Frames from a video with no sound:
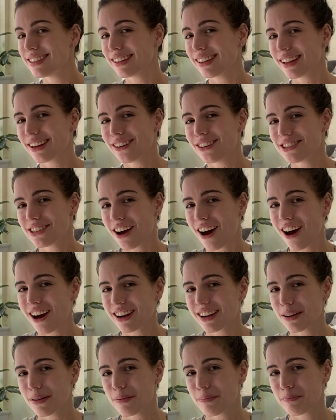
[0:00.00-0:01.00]
little
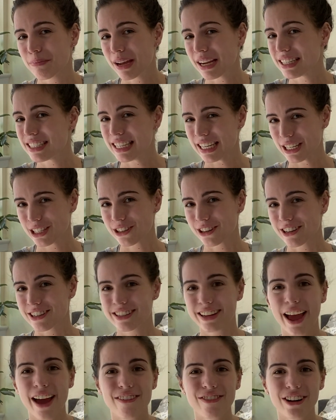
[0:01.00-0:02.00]
dog big sisters
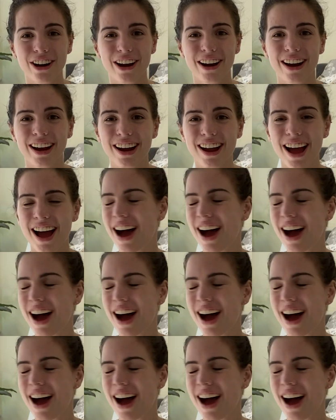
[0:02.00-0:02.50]
ever.